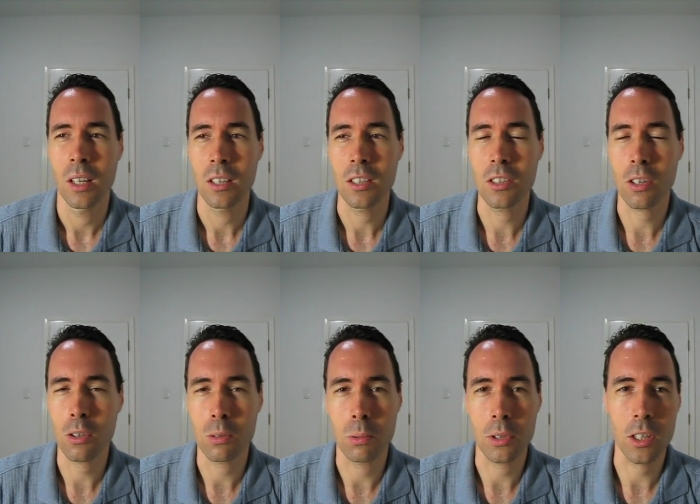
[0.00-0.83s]
this is hard
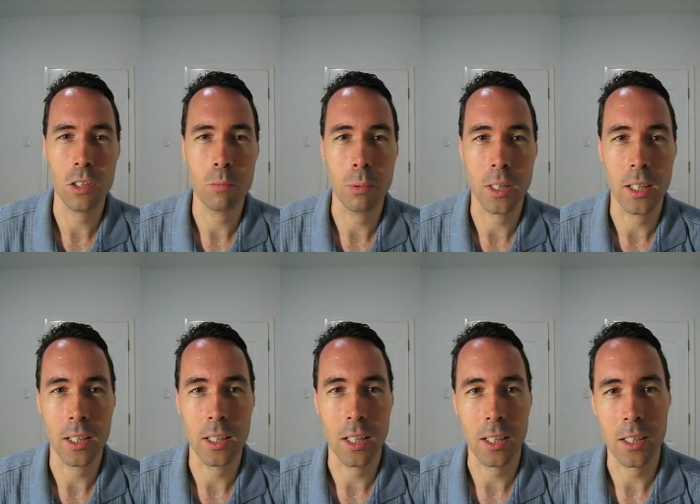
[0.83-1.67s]
to believe, but
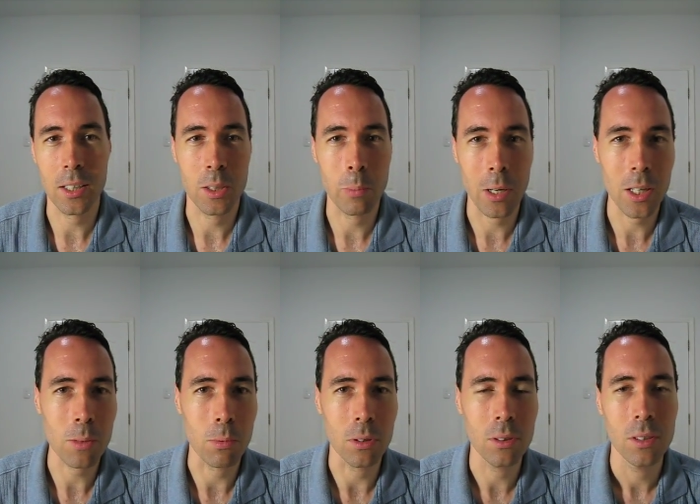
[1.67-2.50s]
I guess it's
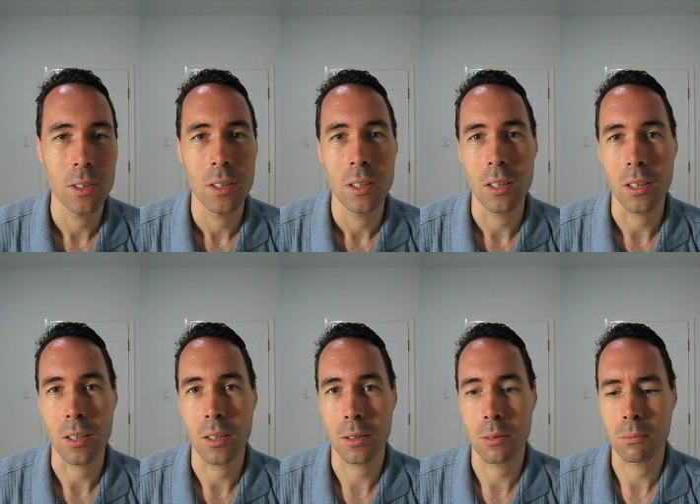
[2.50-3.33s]
possible.
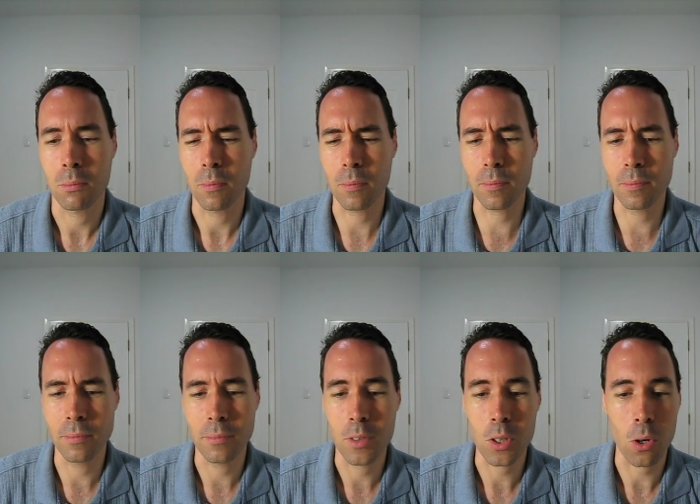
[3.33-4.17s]

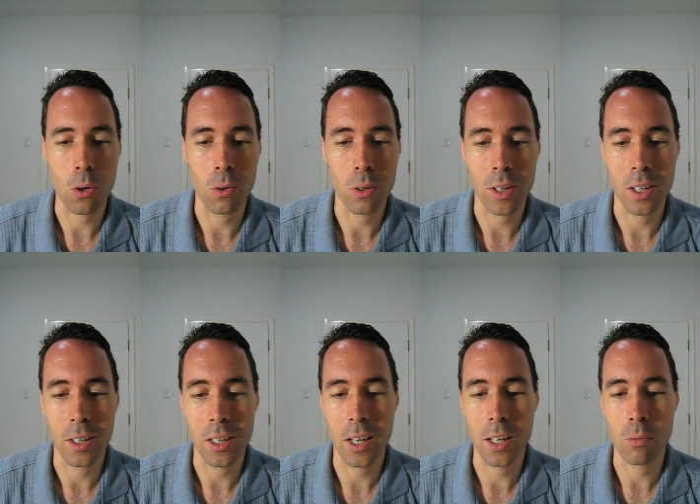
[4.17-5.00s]
So,
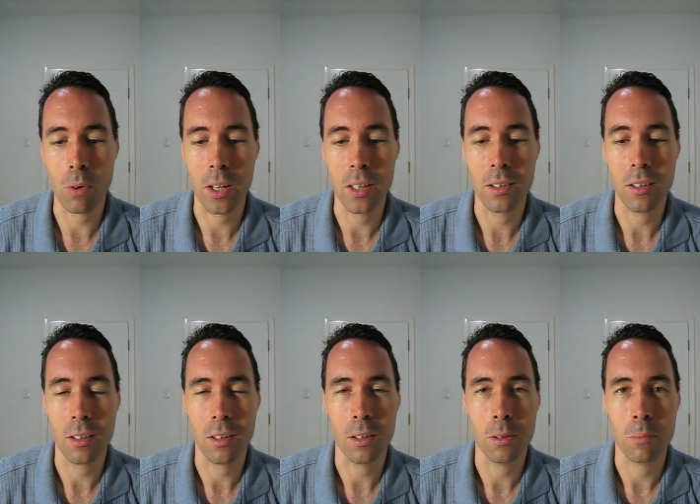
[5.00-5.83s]
at any rate,
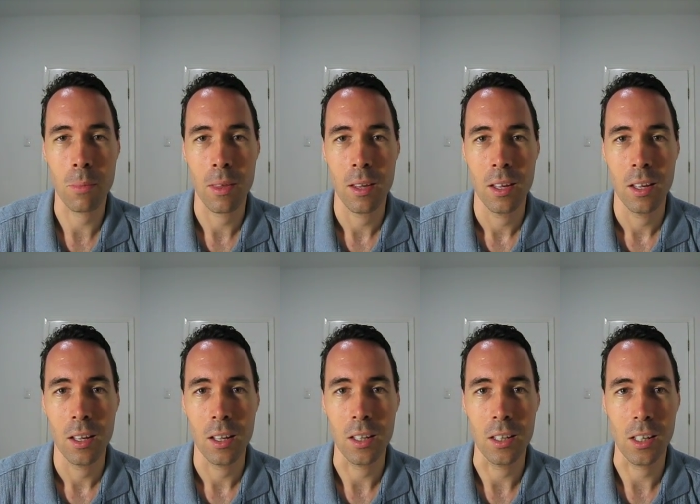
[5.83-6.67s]

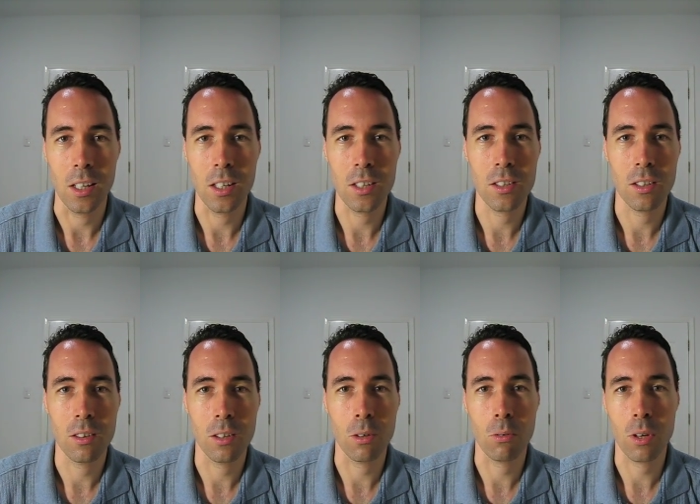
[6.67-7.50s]
it is
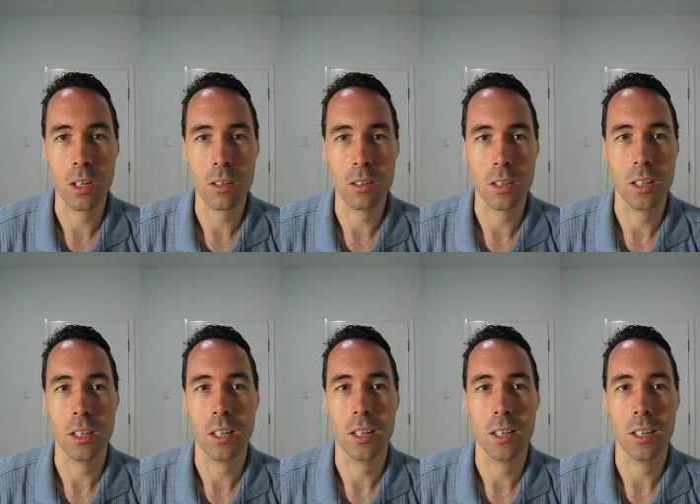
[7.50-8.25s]
theoretically